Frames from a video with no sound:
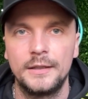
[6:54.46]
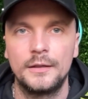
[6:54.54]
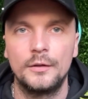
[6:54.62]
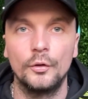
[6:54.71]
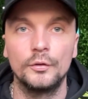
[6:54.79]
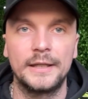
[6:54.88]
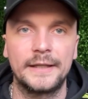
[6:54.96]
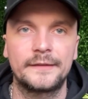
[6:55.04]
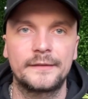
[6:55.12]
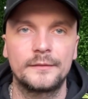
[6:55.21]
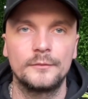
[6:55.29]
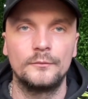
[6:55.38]

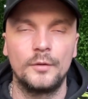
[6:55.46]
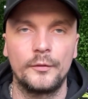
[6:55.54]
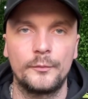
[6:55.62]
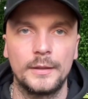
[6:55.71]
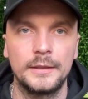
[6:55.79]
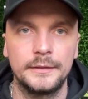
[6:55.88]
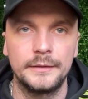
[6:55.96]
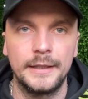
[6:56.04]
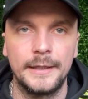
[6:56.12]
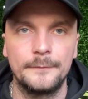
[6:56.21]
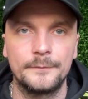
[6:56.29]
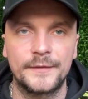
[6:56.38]
Unless Rothwell
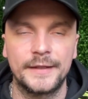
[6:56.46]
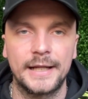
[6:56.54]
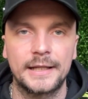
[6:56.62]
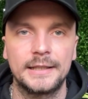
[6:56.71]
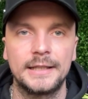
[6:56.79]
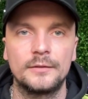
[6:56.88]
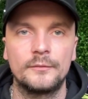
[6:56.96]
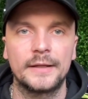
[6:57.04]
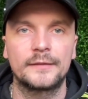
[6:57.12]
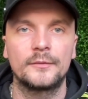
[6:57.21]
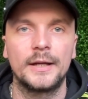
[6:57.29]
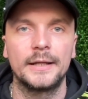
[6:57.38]
and Tanaka need a
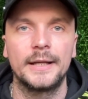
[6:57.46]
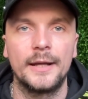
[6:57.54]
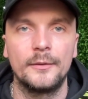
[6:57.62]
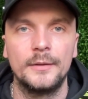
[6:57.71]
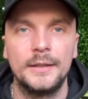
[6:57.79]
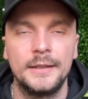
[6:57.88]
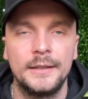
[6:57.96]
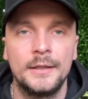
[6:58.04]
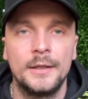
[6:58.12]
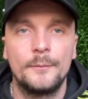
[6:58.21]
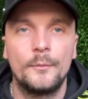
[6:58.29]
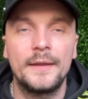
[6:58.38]
rest right now.
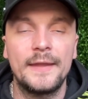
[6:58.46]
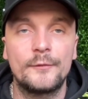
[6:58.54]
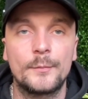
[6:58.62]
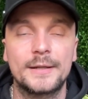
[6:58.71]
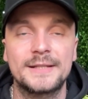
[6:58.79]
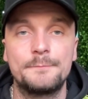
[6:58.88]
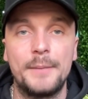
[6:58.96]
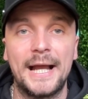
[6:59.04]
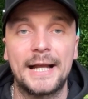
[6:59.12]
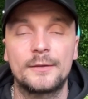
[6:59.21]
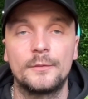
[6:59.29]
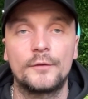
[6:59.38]
When everybody's
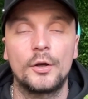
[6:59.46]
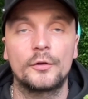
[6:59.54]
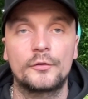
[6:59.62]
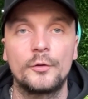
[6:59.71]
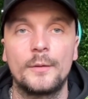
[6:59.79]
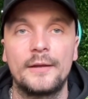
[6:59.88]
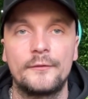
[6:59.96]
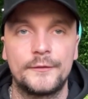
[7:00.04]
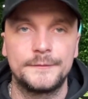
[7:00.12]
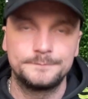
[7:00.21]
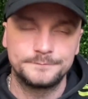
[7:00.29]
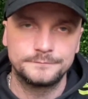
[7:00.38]
back, we've got
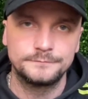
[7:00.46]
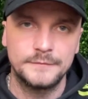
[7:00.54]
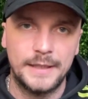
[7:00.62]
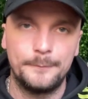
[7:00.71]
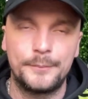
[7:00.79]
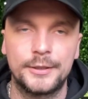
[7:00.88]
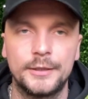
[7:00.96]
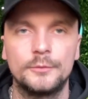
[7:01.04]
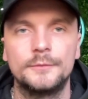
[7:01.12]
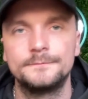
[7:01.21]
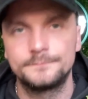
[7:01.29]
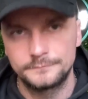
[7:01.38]
Gruev,
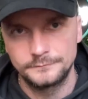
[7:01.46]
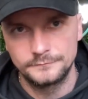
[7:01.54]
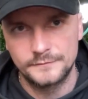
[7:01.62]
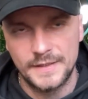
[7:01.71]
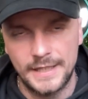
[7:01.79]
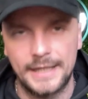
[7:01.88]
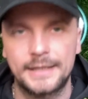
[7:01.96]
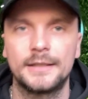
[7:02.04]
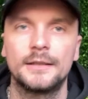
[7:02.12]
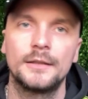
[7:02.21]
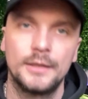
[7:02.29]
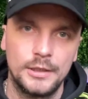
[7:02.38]
Ampadu,
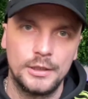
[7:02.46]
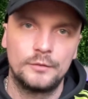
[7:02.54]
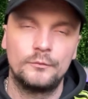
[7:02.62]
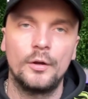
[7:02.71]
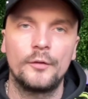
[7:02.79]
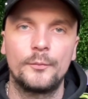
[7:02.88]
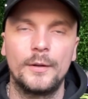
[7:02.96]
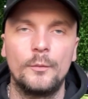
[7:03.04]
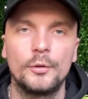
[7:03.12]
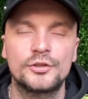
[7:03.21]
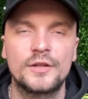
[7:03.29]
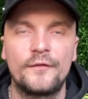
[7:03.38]
Tanaka, Rothwell.
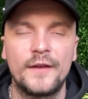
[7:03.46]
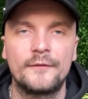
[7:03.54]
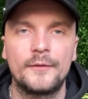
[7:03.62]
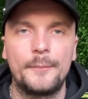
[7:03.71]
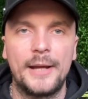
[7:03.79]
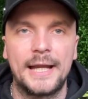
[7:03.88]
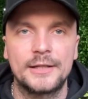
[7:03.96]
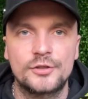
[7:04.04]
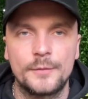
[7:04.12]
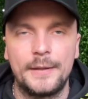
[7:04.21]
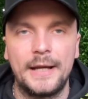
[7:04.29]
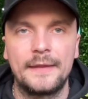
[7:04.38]
What's your favourite
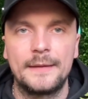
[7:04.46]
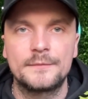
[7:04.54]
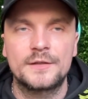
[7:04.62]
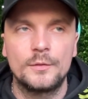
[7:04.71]
partnership out of them two?